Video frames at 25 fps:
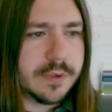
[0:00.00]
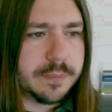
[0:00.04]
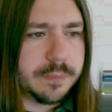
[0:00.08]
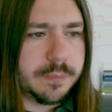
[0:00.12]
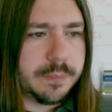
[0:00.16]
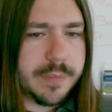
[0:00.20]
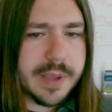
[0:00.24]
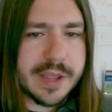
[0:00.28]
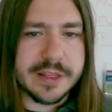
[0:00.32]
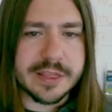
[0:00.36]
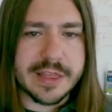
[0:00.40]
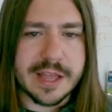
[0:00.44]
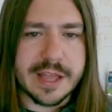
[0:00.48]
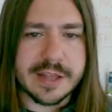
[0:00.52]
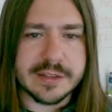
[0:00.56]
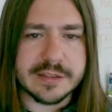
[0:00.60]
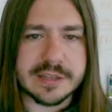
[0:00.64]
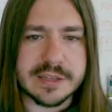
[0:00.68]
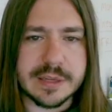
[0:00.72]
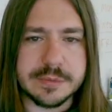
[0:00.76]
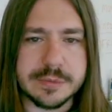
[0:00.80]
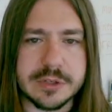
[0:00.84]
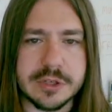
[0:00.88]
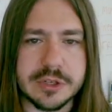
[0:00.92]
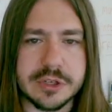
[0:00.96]
make that
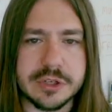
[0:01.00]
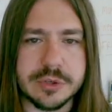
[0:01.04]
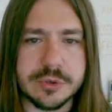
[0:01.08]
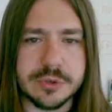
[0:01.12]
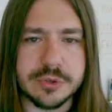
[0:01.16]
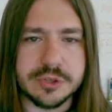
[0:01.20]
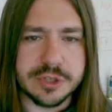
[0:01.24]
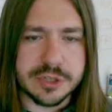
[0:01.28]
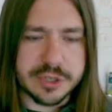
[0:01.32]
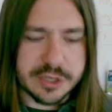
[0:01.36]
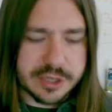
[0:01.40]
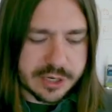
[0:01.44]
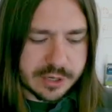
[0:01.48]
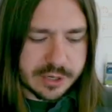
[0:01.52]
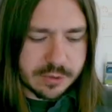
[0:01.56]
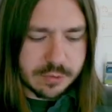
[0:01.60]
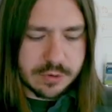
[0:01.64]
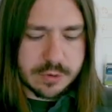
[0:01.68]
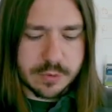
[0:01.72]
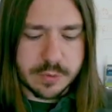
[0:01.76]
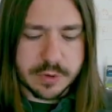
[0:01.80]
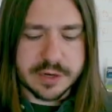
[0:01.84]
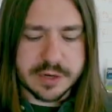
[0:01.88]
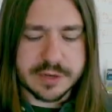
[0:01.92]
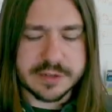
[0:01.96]
substitution here
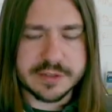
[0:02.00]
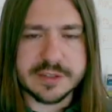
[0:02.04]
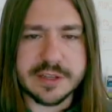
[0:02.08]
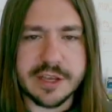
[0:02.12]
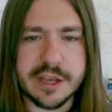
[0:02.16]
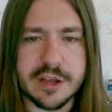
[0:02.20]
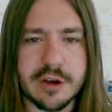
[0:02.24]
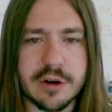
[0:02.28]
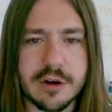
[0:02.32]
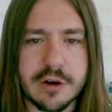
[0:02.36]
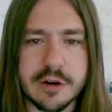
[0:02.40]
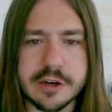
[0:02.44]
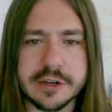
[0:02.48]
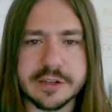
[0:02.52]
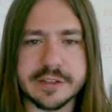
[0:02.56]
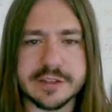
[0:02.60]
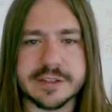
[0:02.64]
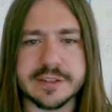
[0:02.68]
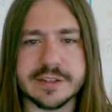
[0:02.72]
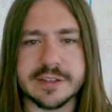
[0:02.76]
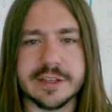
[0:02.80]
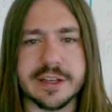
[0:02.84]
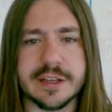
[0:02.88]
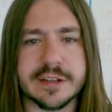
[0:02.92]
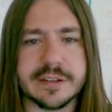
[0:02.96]
where we're going to say r is
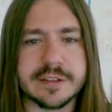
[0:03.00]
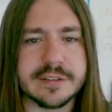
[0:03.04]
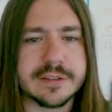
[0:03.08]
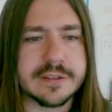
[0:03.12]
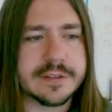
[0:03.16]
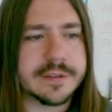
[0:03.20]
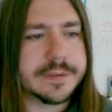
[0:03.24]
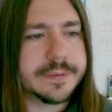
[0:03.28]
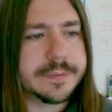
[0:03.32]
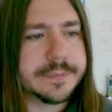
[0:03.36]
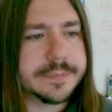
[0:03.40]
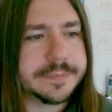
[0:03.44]
6.